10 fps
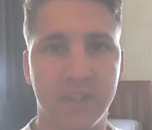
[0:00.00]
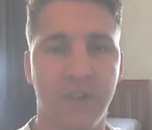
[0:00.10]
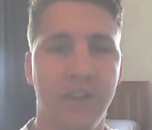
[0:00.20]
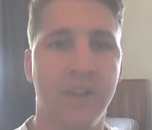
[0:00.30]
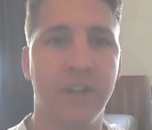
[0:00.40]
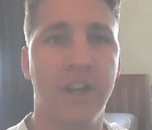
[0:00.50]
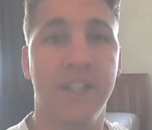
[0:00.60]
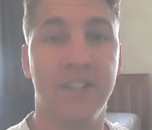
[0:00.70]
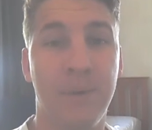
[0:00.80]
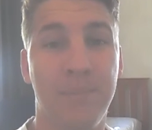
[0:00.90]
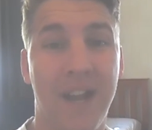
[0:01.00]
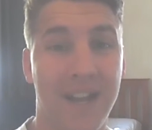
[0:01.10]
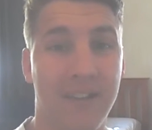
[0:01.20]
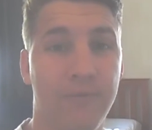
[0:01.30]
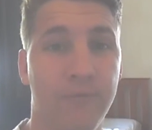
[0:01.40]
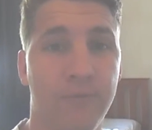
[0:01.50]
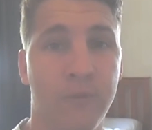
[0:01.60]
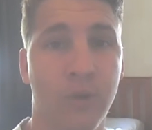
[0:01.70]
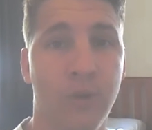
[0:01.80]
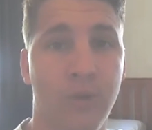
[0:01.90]
What's going on, guys? I'm back
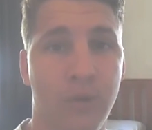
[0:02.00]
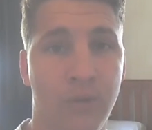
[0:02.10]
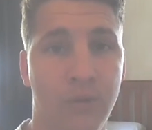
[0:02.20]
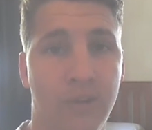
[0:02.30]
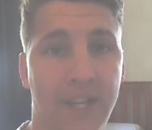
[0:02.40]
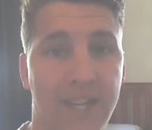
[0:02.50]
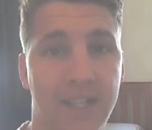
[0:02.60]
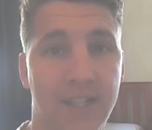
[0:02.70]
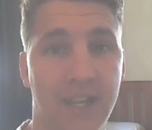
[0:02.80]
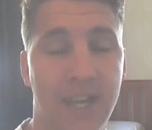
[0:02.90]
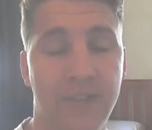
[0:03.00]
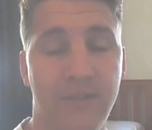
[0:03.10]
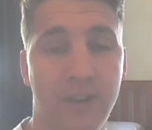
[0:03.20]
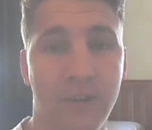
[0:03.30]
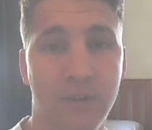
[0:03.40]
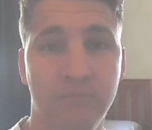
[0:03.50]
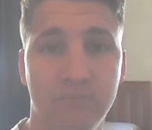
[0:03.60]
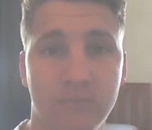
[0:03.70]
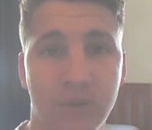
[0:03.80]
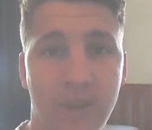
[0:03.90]
for the A F L
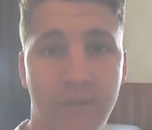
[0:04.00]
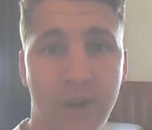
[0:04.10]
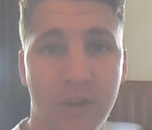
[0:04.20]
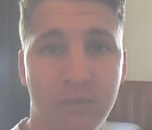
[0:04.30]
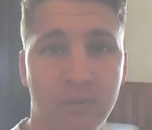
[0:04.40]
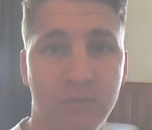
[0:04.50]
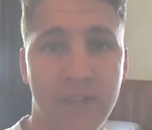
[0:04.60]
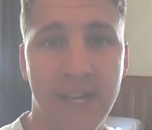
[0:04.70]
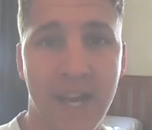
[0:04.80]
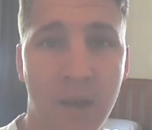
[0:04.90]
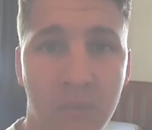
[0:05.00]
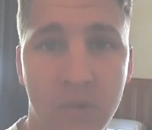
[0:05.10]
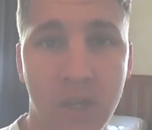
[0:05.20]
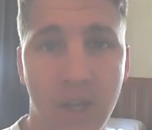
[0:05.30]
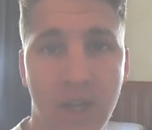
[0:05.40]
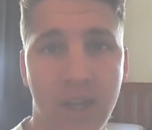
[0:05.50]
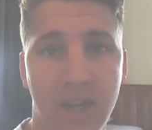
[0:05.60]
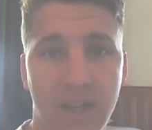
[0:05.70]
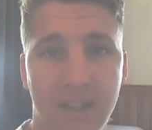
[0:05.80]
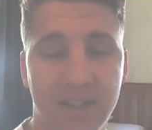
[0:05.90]
Grand Final recap.
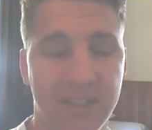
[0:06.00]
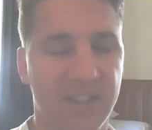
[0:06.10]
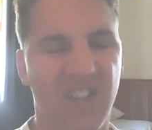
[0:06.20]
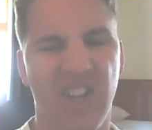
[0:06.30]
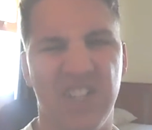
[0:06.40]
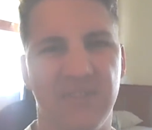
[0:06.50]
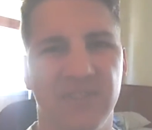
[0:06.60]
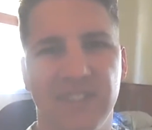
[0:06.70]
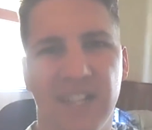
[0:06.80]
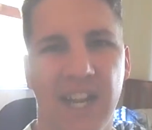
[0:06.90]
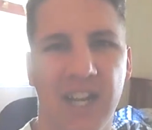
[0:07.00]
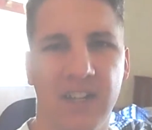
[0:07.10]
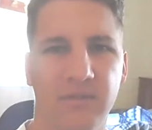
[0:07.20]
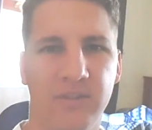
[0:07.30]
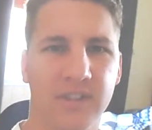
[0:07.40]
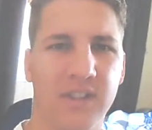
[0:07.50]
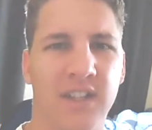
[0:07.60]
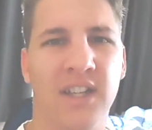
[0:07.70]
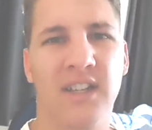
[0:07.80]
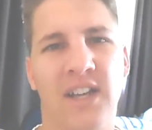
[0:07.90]
It's kind of different today. Just
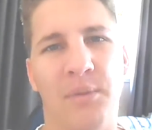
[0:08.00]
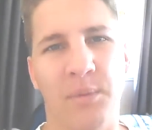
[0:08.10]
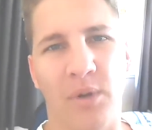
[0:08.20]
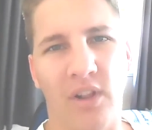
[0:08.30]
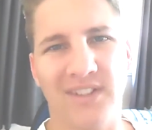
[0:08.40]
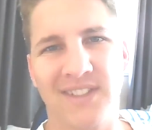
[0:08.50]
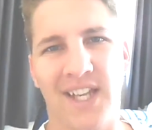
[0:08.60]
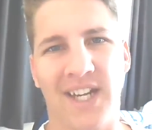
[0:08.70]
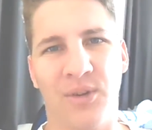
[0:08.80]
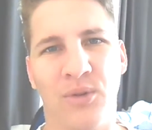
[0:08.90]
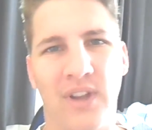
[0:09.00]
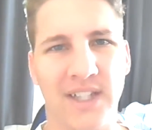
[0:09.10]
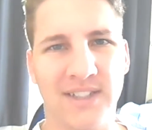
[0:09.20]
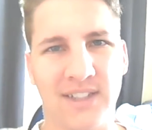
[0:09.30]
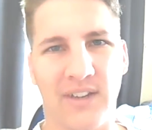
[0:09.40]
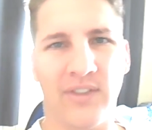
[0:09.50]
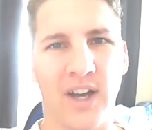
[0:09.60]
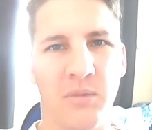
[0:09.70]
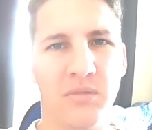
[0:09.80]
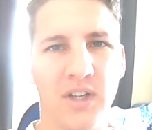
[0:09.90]
can't be bothered setting all that stuff
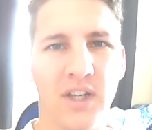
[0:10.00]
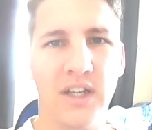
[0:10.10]
up.